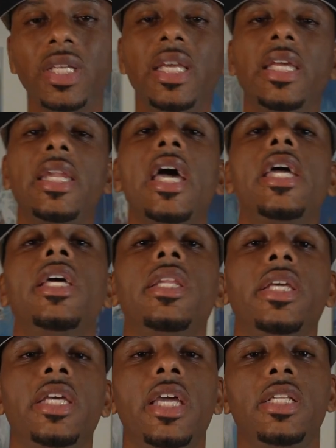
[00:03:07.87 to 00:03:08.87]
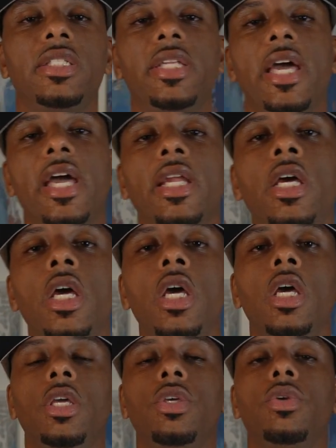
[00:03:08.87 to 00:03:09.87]
and that indicates that
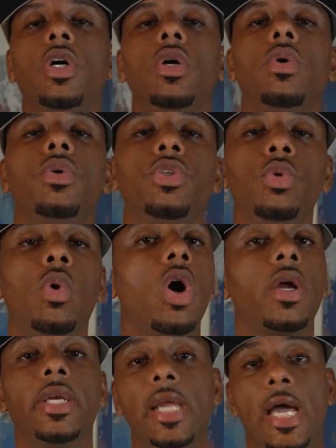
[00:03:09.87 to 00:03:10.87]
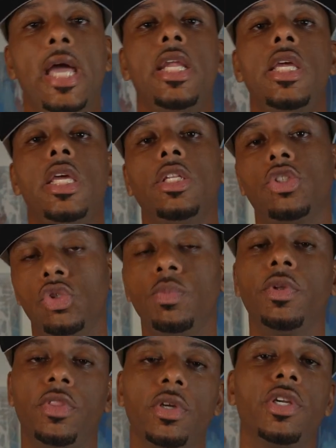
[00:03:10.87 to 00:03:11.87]
you are not in
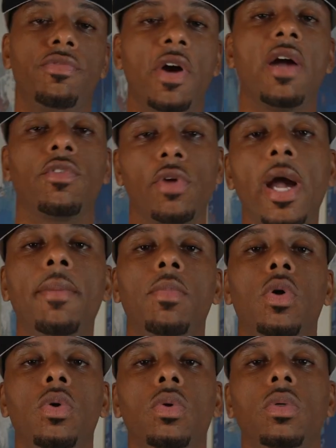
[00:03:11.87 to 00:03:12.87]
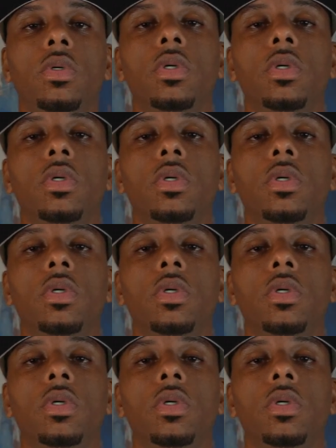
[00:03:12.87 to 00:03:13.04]
Super 35 crop mode.